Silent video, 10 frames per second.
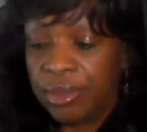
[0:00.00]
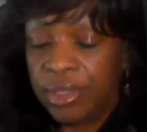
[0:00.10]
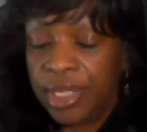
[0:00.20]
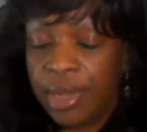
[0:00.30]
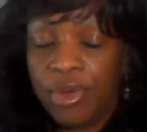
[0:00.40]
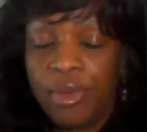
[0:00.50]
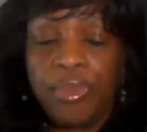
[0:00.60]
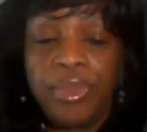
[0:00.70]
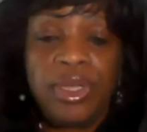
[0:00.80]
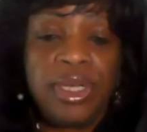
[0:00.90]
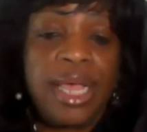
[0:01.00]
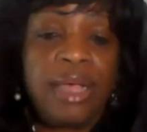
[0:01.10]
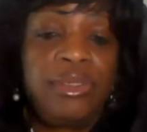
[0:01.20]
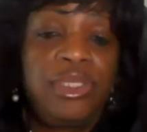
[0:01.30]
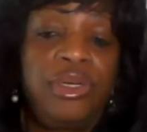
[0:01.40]
the
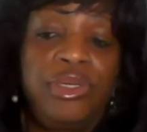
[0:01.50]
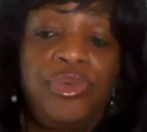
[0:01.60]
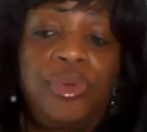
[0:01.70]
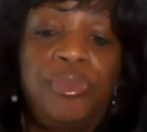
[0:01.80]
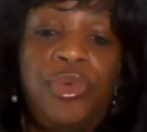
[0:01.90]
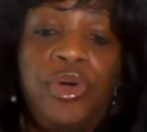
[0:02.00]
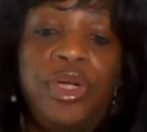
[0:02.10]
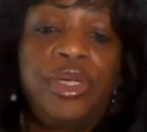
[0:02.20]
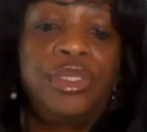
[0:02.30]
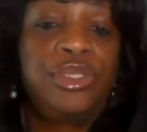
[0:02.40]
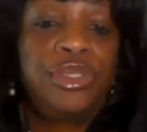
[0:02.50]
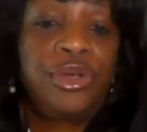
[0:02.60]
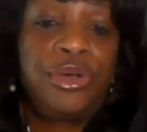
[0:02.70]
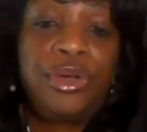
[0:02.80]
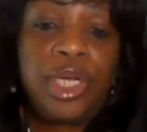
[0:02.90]
counselors were more
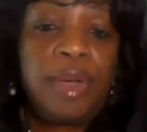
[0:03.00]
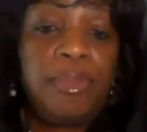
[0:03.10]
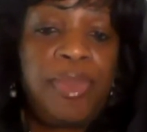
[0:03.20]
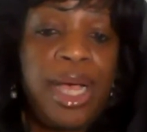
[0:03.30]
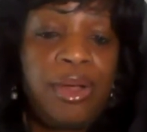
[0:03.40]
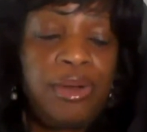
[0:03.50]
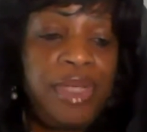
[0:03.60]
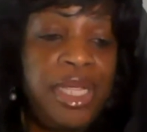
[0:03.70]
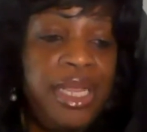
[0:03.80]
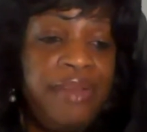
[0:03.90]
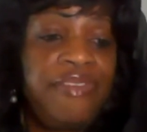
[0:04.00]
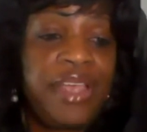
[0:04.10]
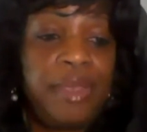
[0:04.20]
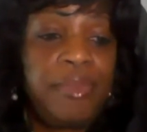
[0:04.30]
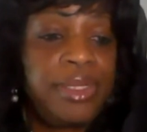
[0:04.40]
concerned about being
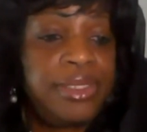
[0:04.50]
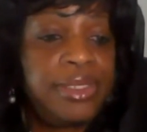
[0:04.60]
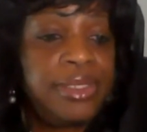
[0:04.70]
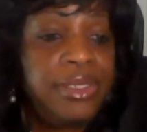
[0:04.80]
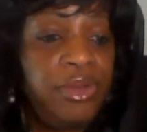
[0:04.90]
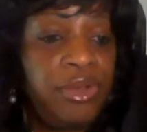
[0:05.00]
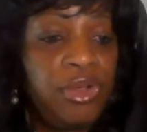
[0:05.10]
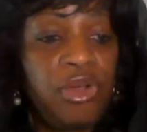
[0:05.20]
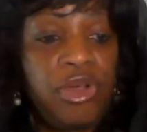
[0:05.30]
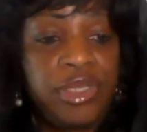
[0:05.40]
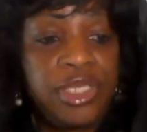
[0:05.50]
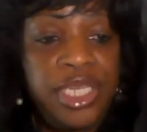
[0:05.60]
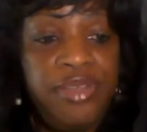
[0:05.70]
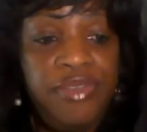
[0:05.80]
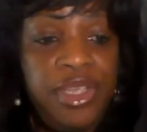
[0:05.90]
famous, going on
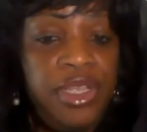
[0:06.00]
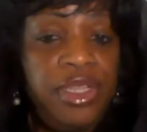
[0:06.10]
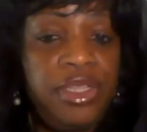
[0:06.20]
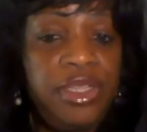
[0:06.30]
TV.